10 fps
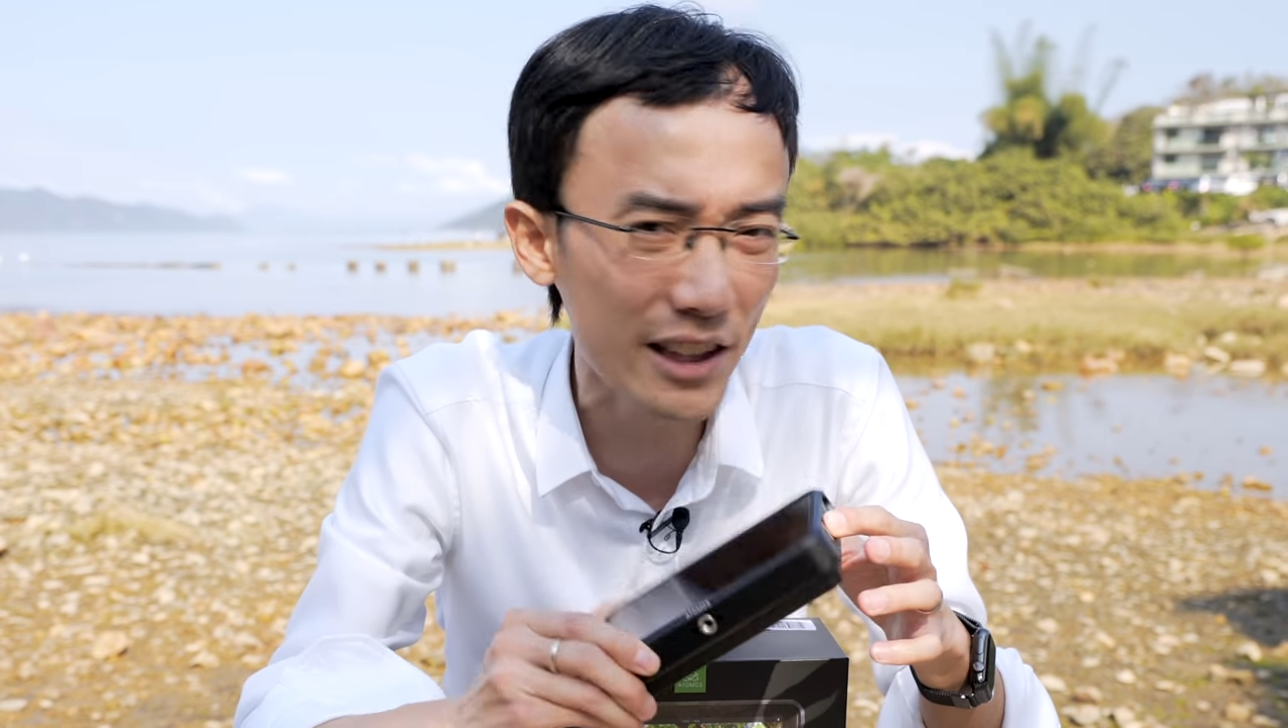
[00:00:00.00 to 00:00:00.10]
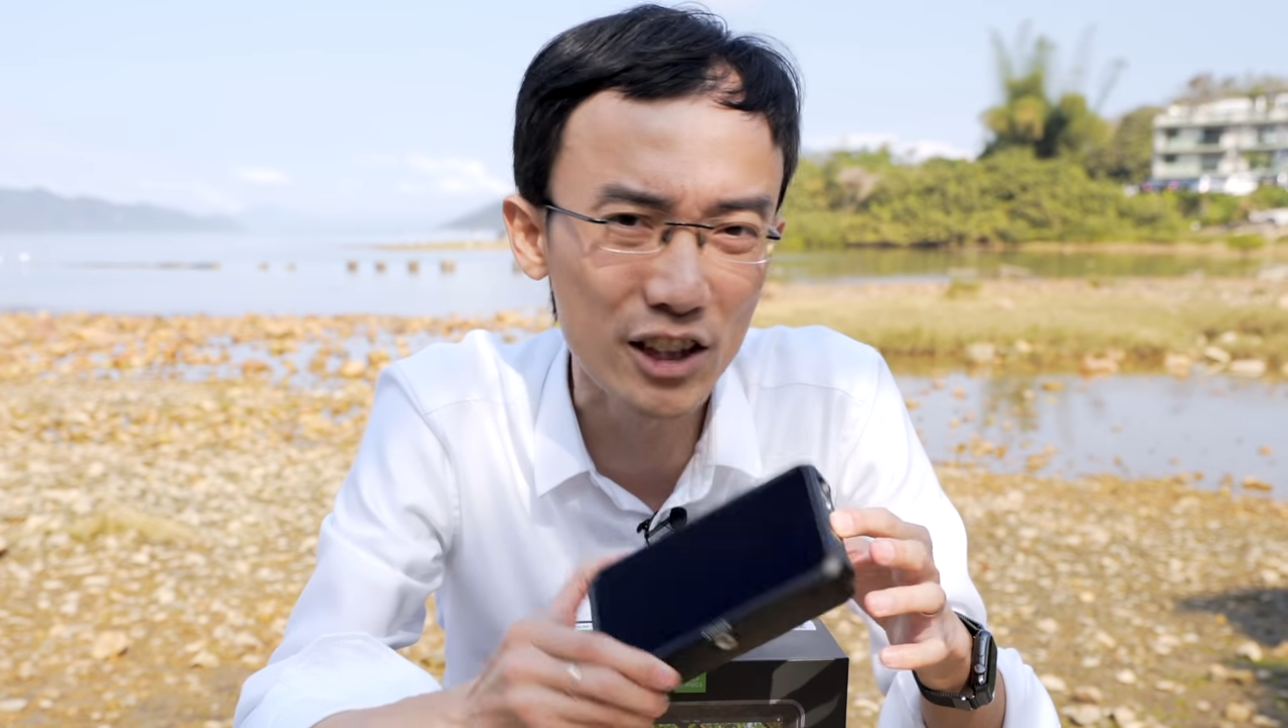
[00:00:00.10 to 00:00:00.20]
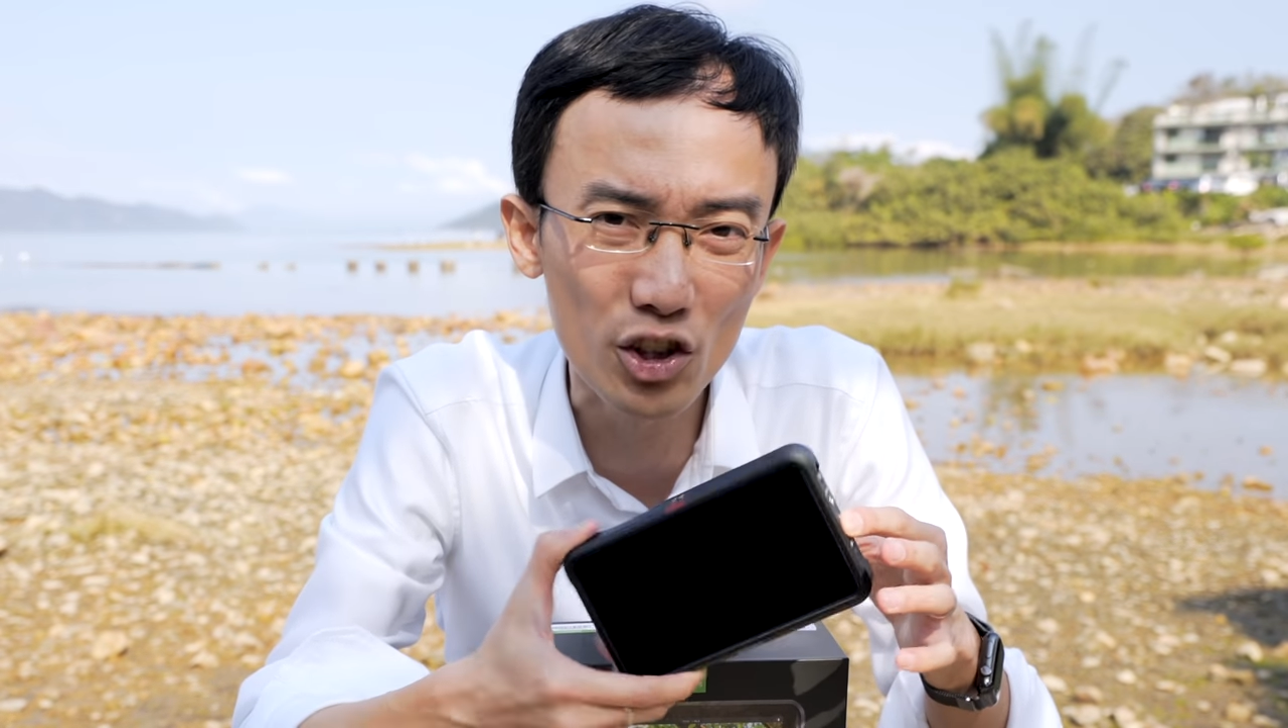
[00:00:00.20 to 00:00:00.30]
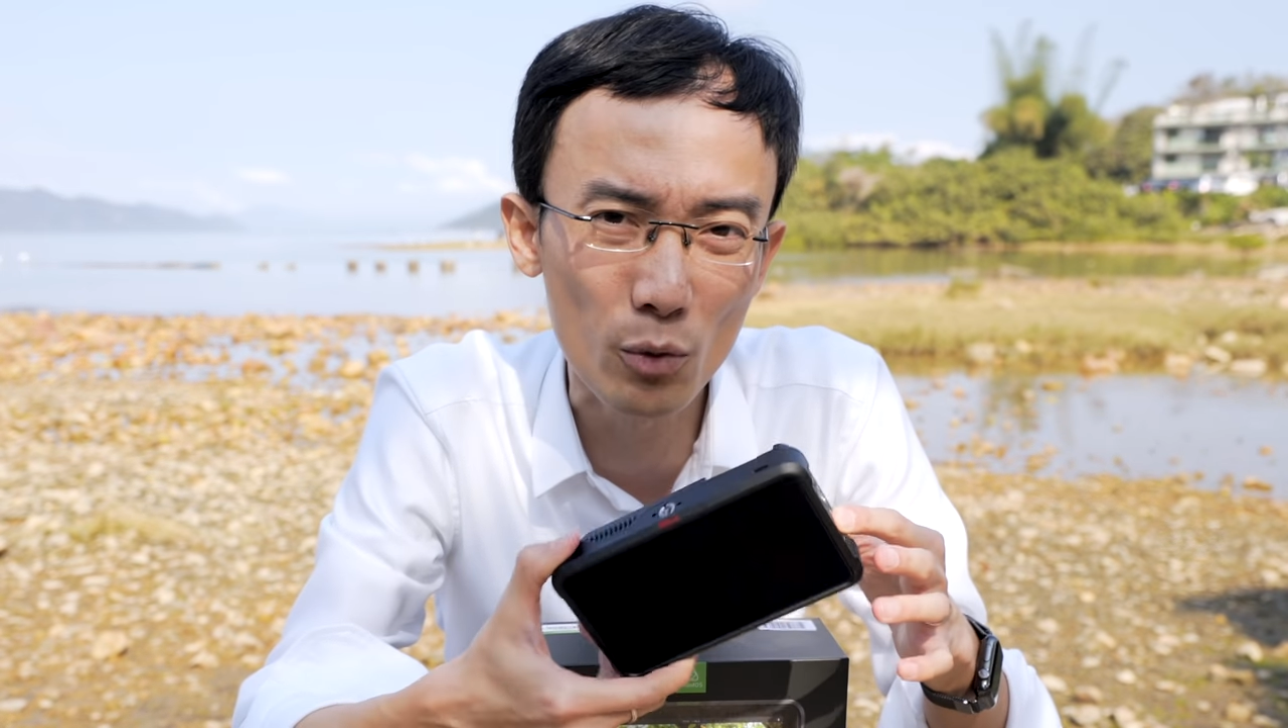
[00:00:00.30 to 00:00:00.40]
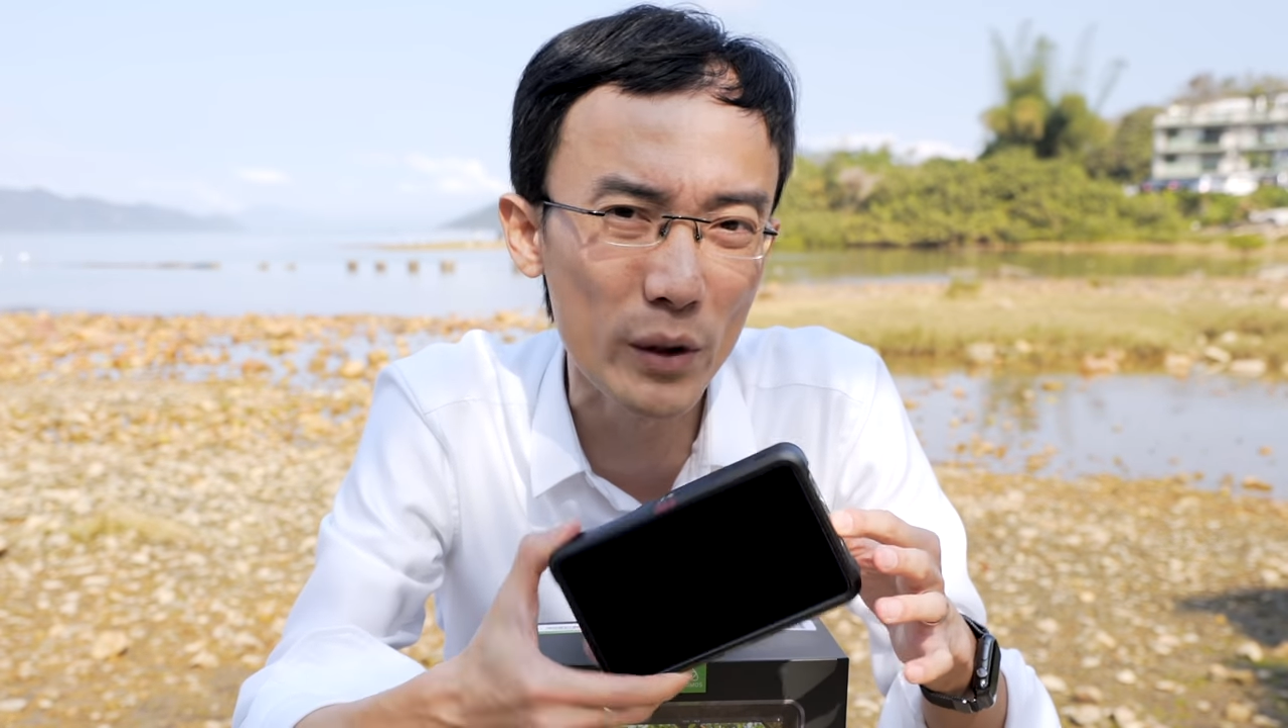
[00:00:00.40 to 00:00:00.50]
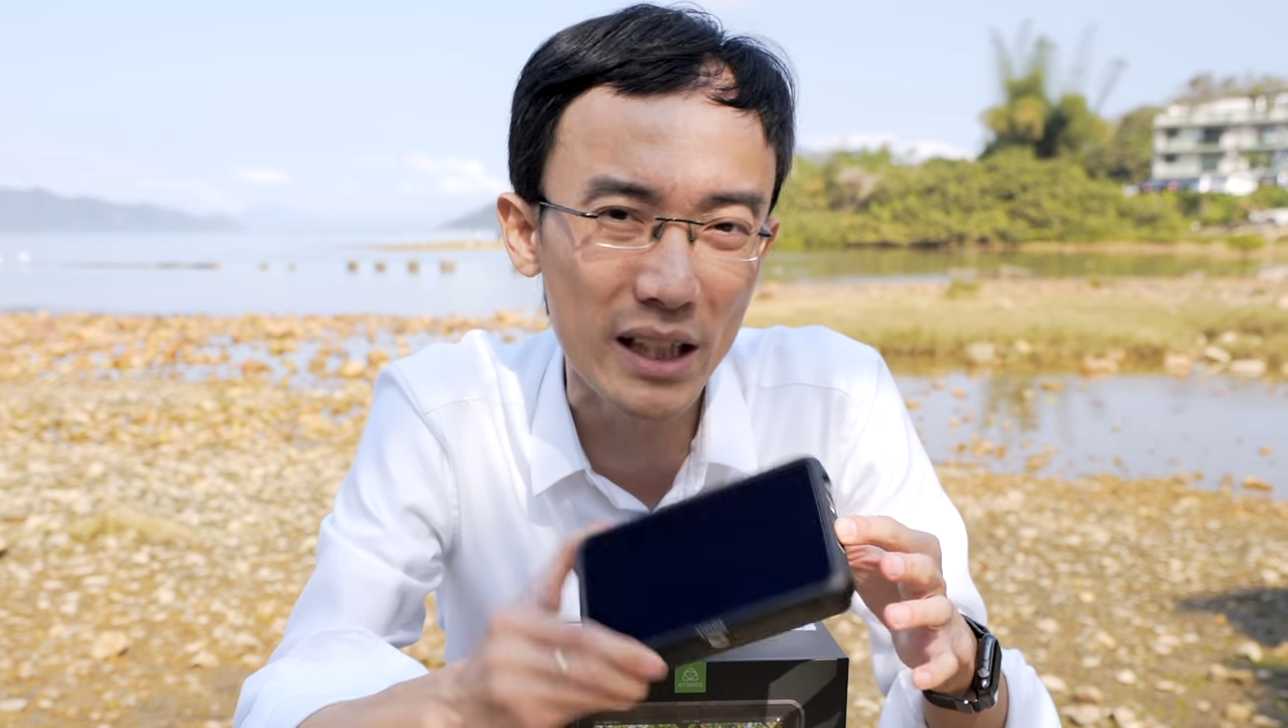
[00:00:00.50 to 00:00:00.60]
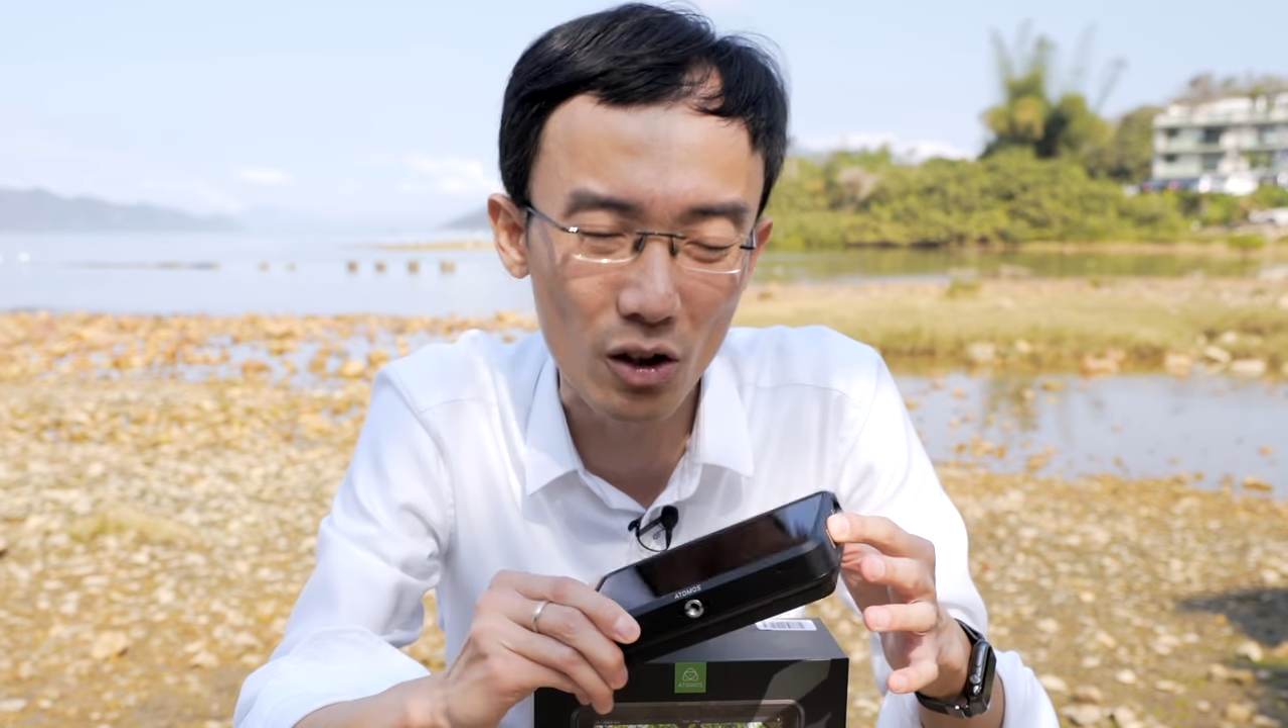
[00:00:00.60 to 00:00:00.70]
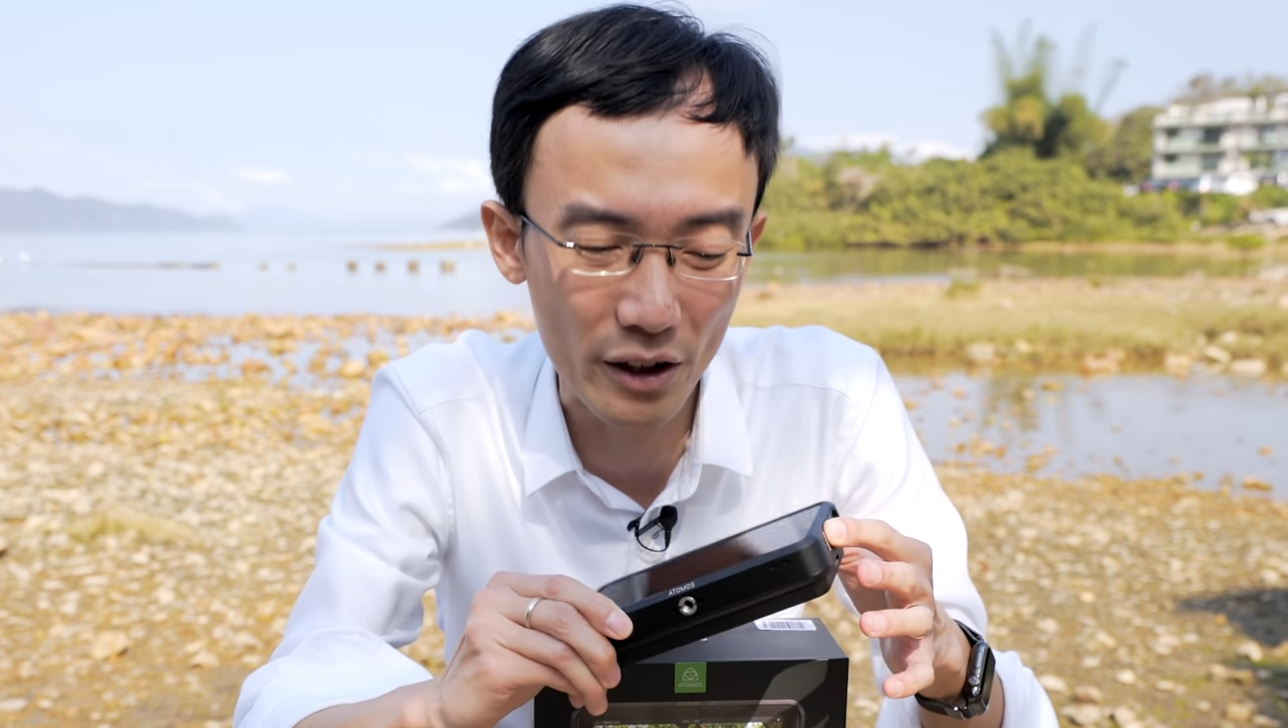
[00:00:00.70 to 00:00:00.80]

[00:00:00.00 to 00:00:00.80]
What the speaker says: Ninja V,